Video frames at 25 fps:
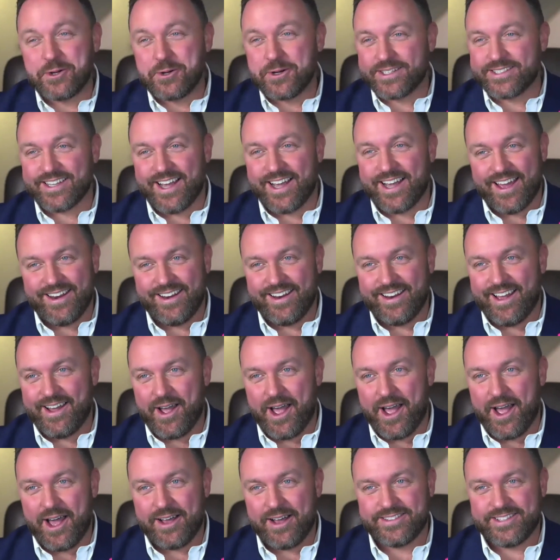excited.
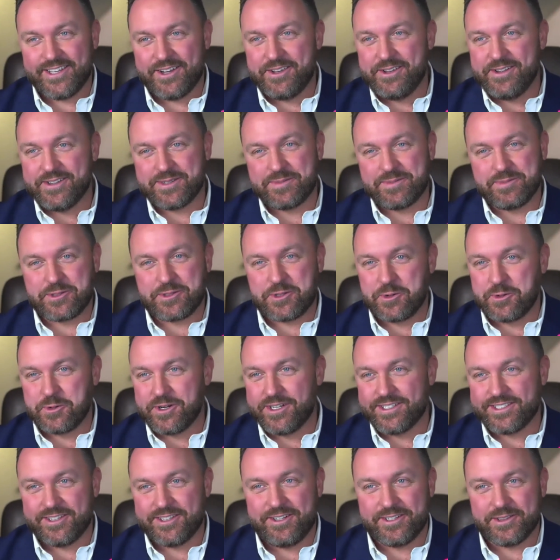I'll tell you some
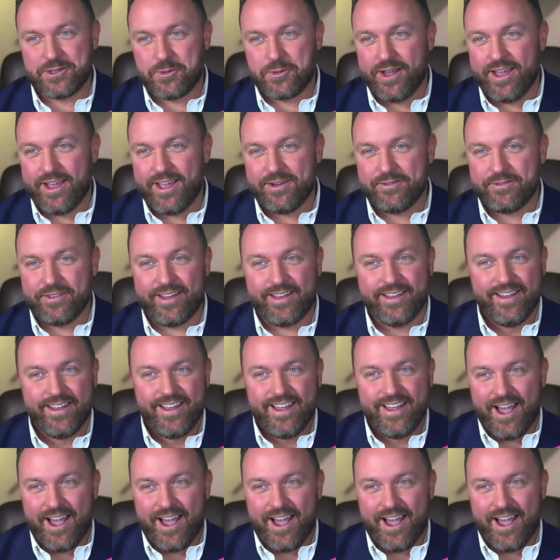stories along the way of like